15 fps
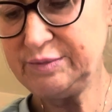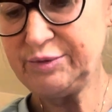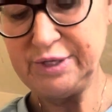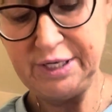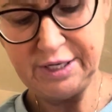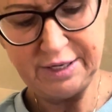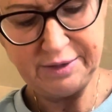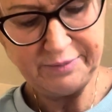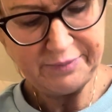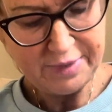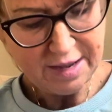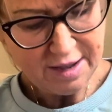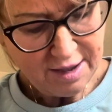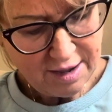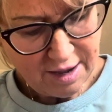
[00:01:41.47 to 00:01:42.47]
pretty good.
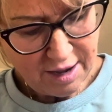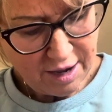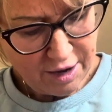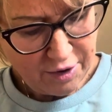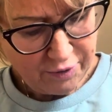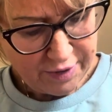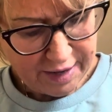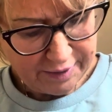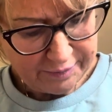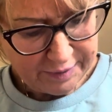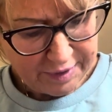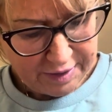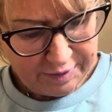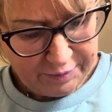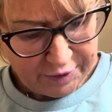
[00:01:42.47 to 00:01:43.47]
Okay,
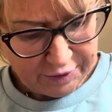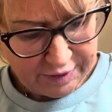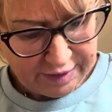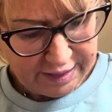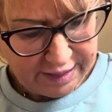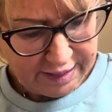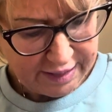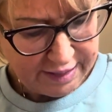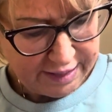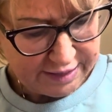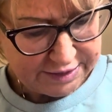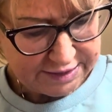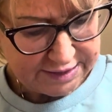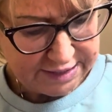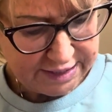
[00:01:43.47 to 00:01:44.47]
come here.
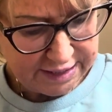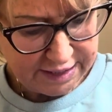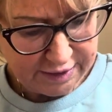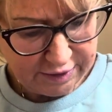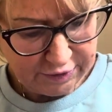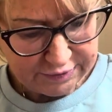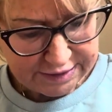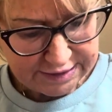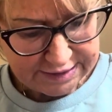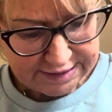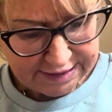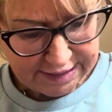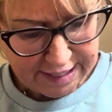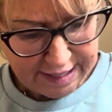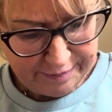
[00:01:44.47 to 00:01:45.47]
And just, it
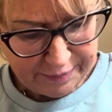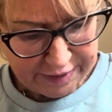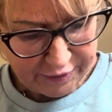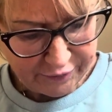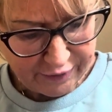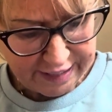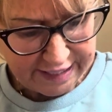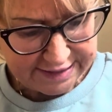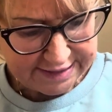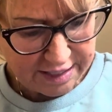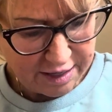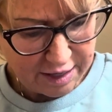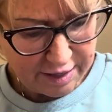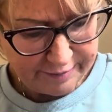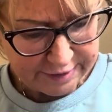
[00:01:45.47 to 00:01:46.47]
loosens it up. It creates
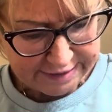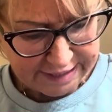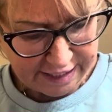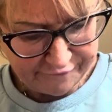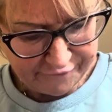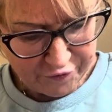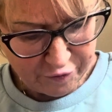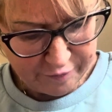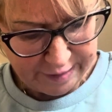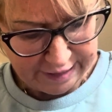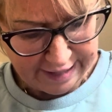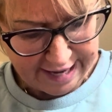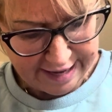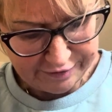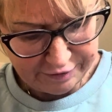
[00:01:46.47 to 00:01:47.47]
almost like a foamy
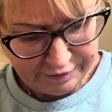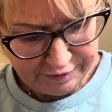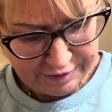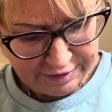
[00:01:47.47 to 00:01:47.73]
lather.